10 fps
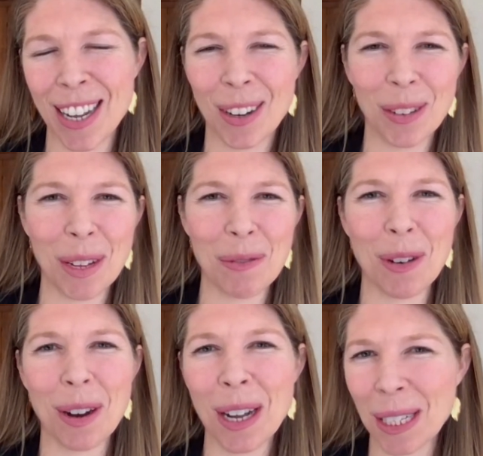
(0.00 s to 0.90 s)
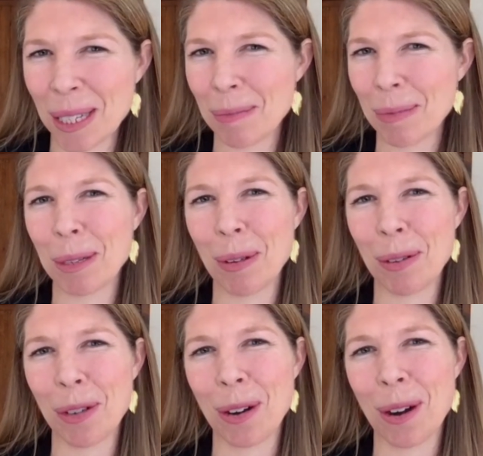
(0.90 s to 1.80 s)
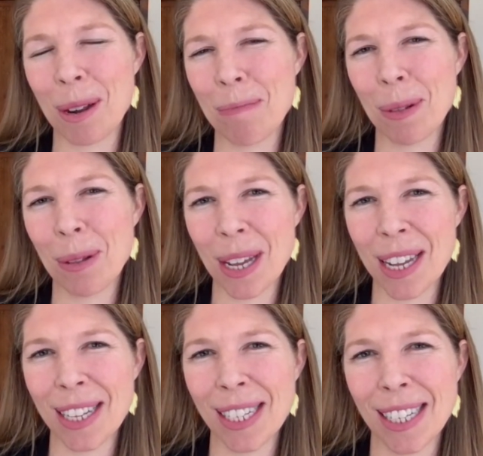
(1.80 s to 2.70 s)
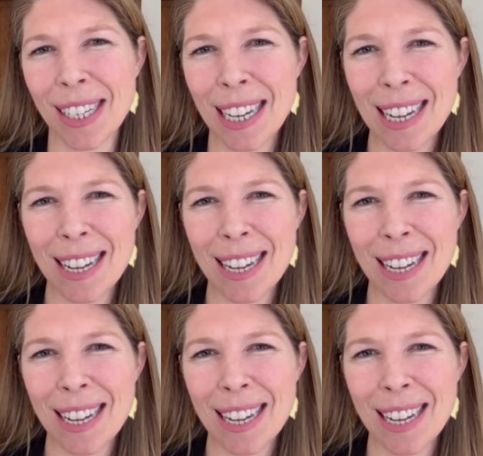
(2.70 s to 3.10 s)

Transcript: not only for our customers but for our employees and